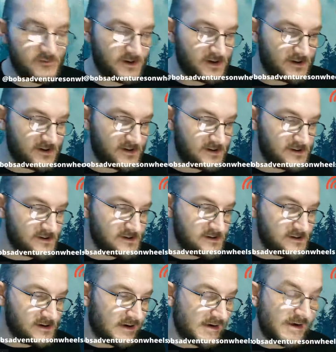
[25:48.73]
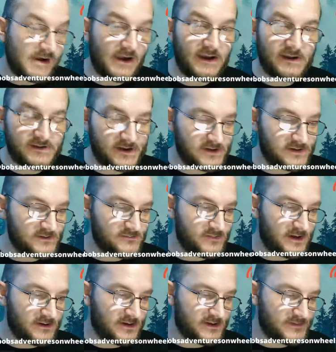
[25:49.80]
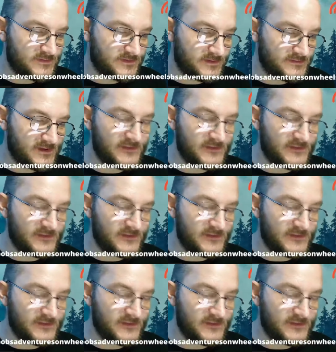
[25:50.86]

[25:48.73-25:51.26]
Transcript: Gary at Daydream About Nice Things.